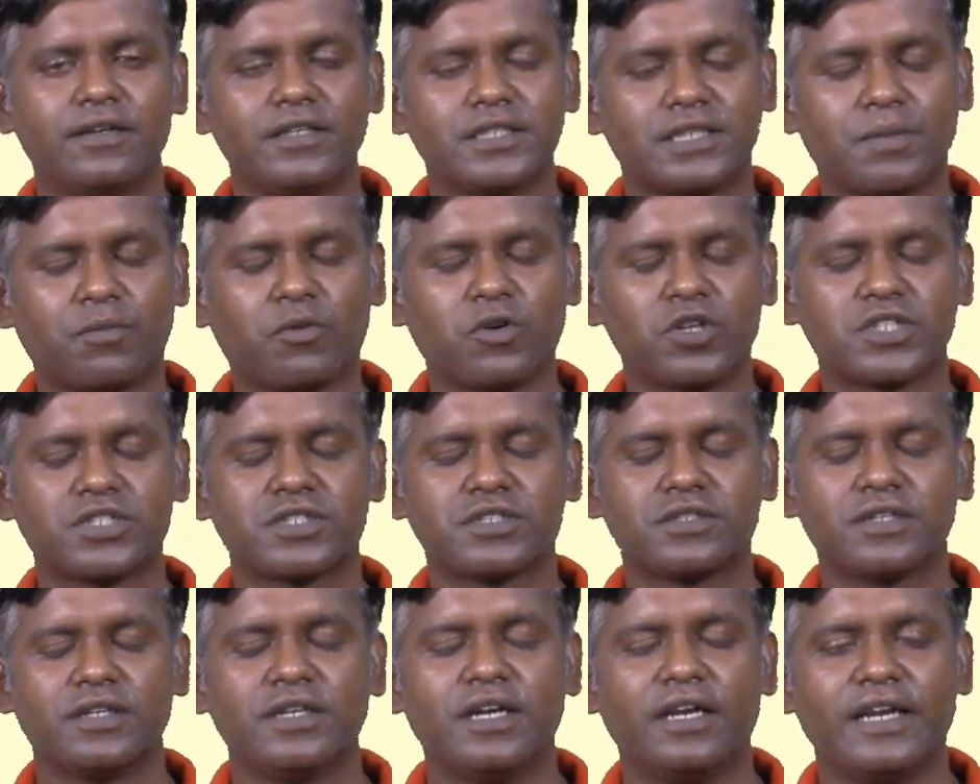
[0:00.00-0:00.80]

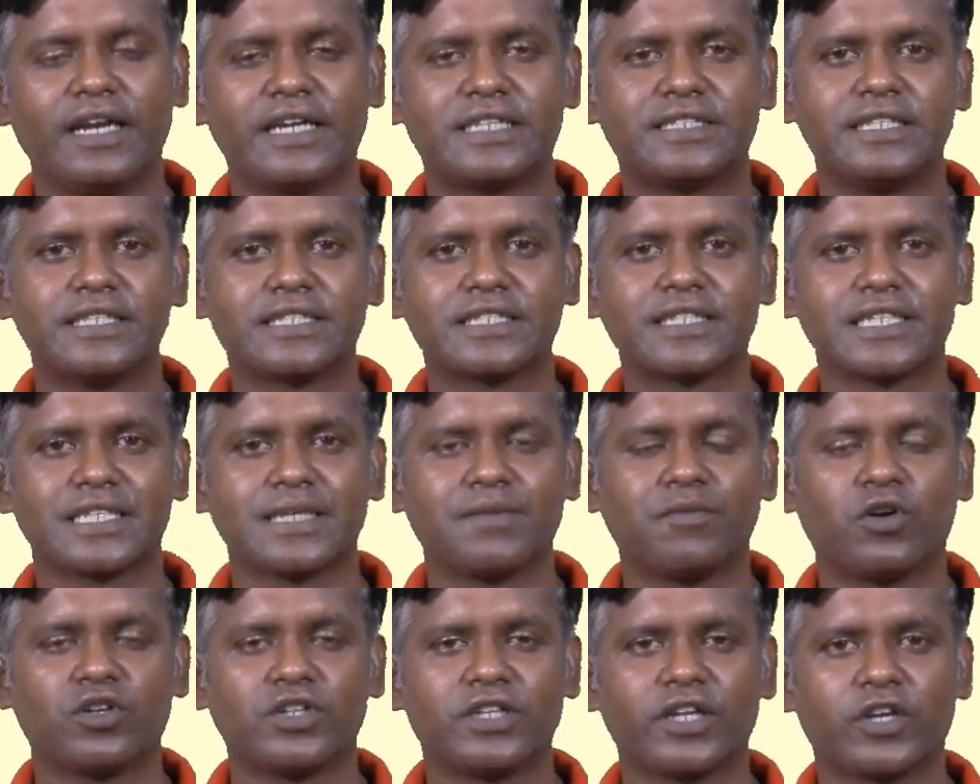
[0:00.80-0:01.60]
Suppose, let's discuss
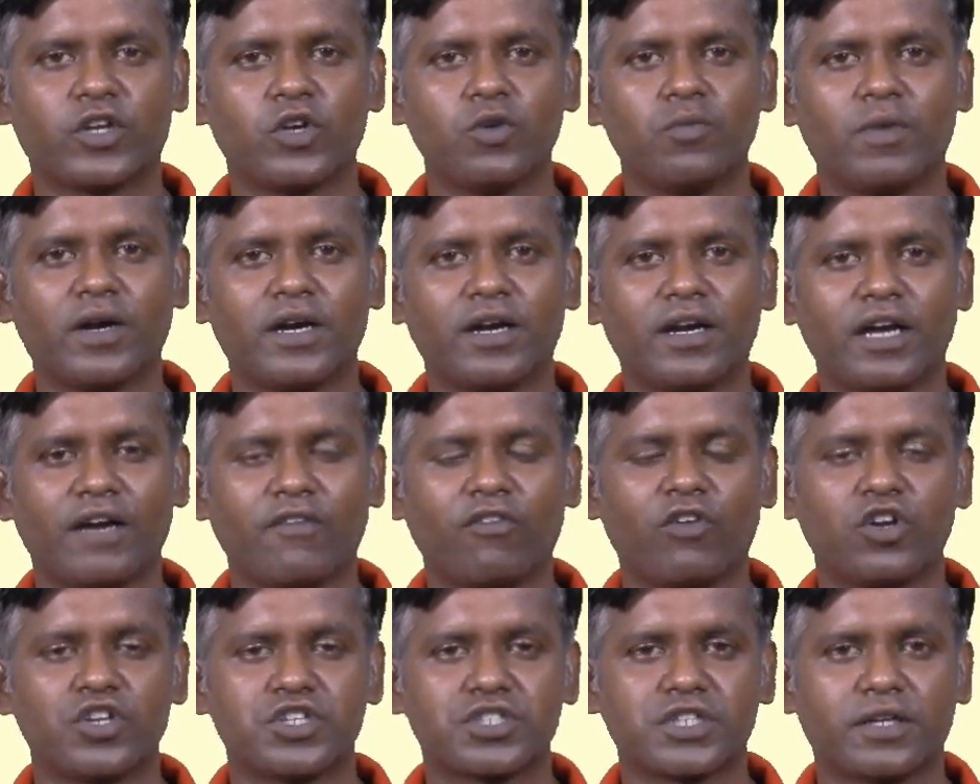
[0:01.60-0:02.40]
about the human
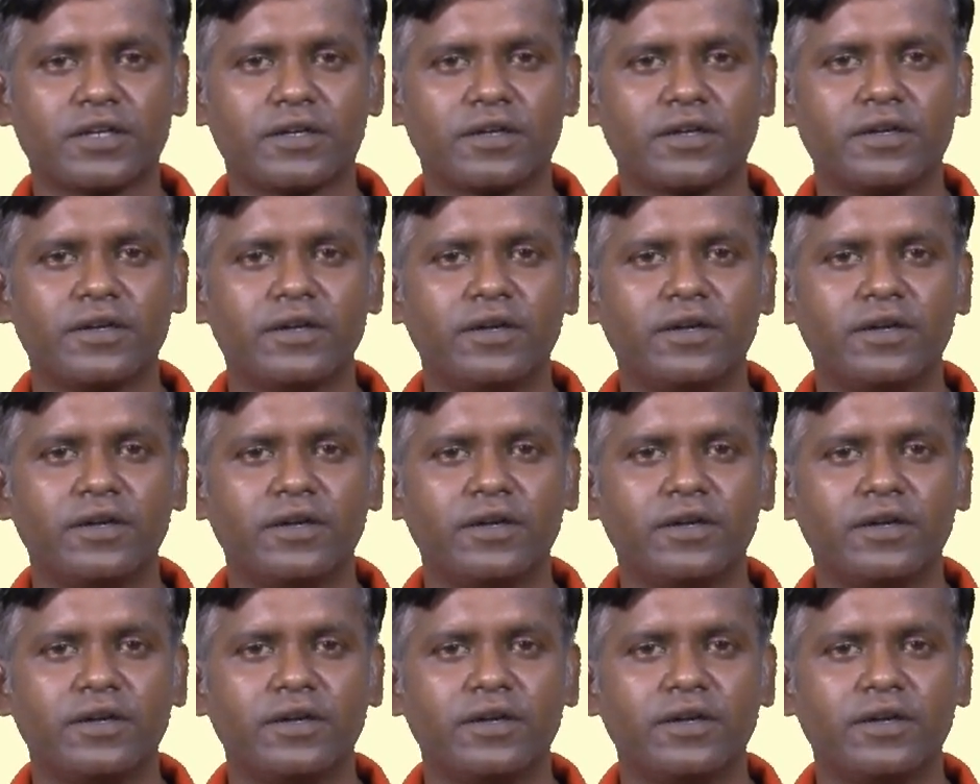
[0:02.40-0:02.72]
evolution.